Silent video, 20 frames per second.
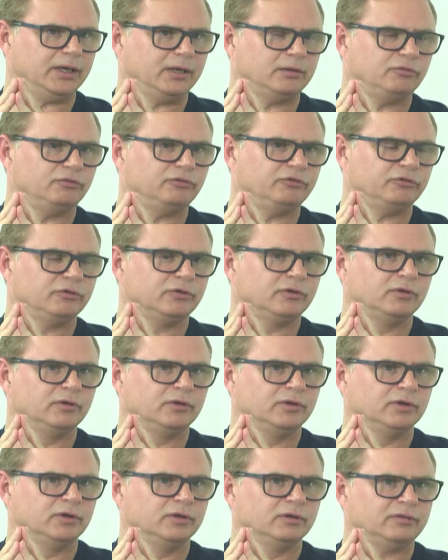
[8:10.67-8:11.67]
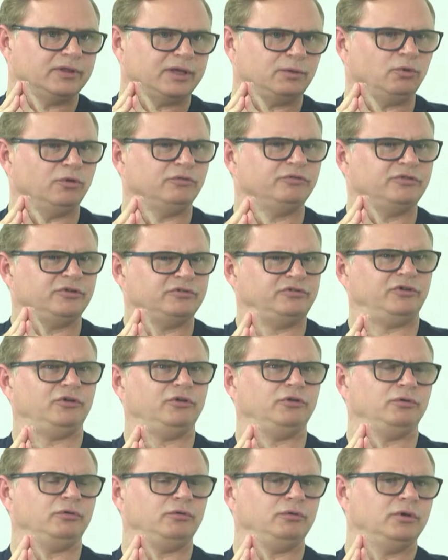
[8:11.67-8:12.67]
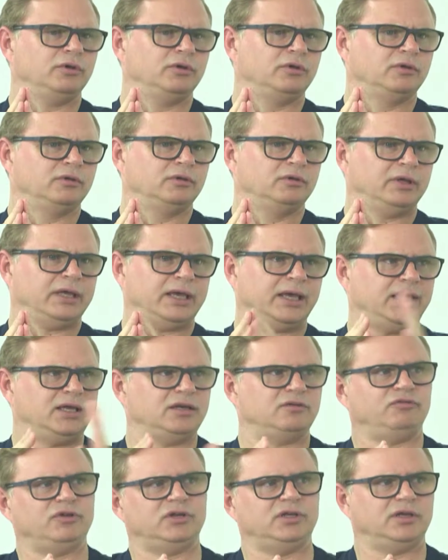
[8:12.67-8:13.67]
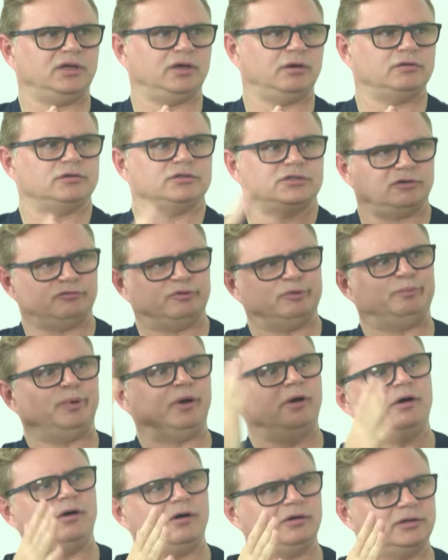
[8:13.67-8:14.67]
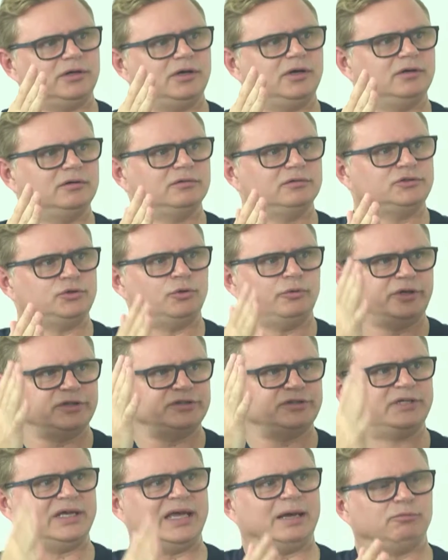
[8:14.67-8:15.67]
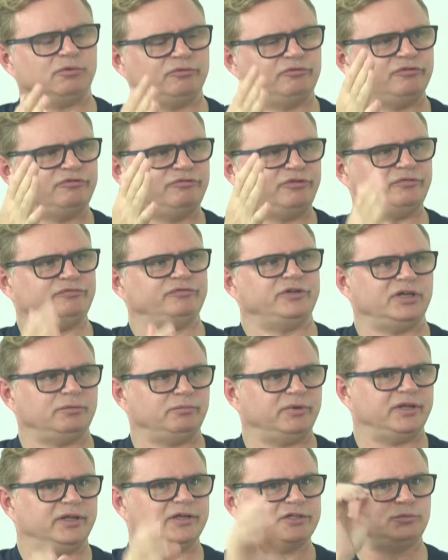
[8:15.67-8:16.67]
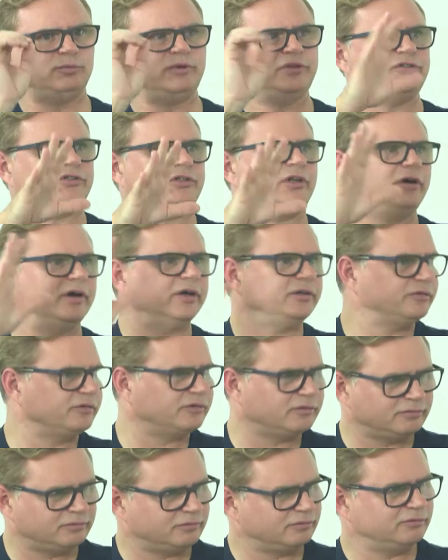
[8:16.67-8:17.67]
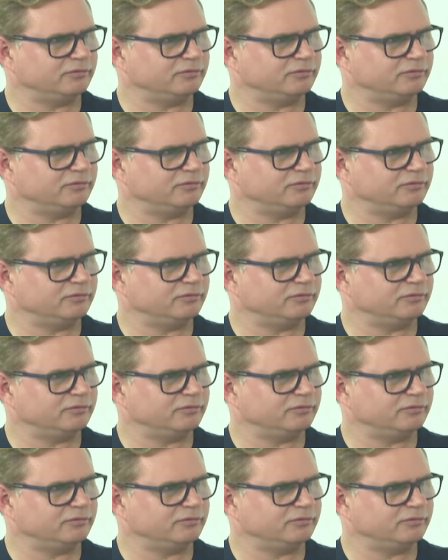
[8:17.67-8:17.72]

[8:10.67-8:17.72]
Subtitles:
and they want to do 8 videos of a partner talking to camera for 15 minutes with slides.